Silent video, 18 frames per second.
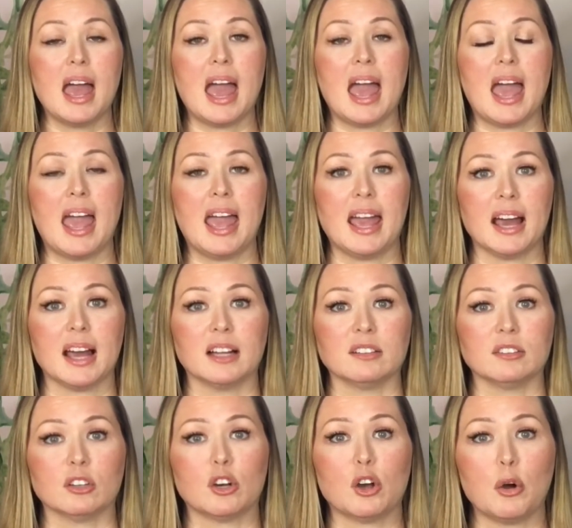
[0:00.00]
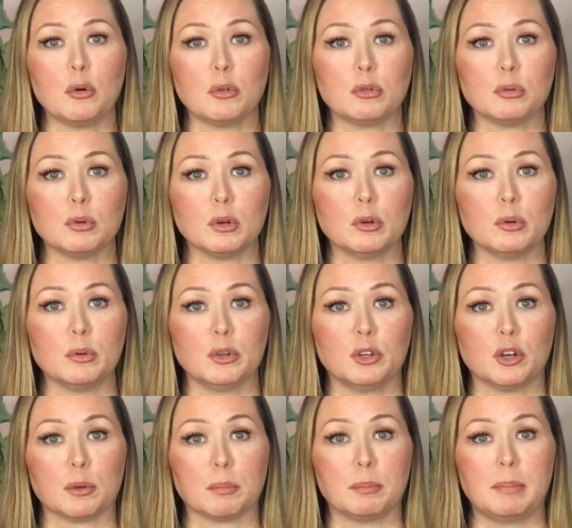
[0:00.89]
and go through
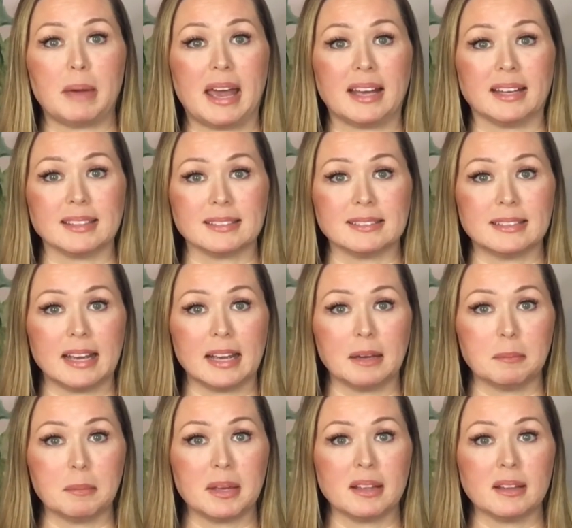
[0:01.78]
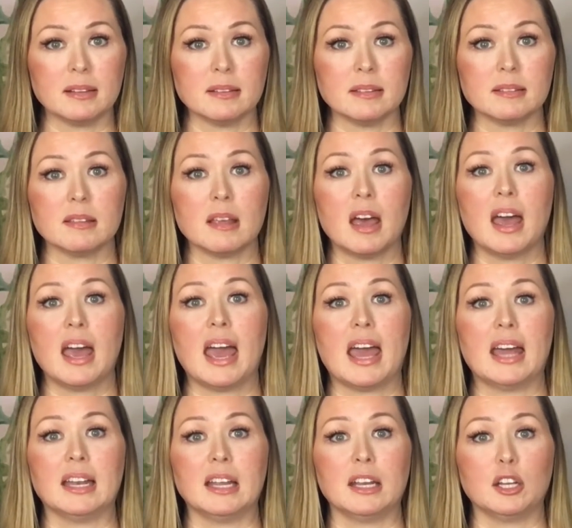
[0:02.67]
your bank statements
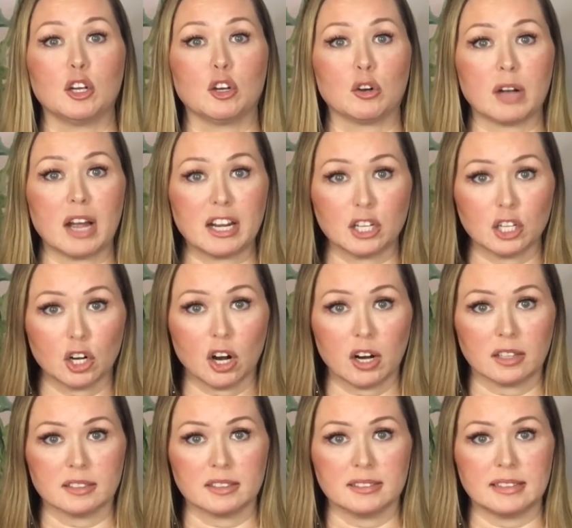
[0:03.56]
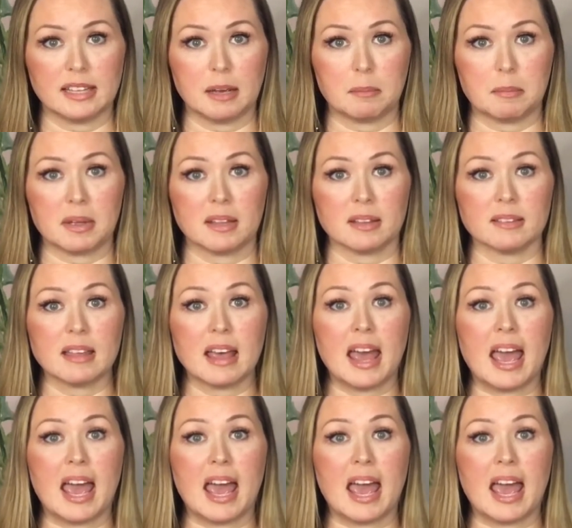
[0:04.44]
and any credit card statements,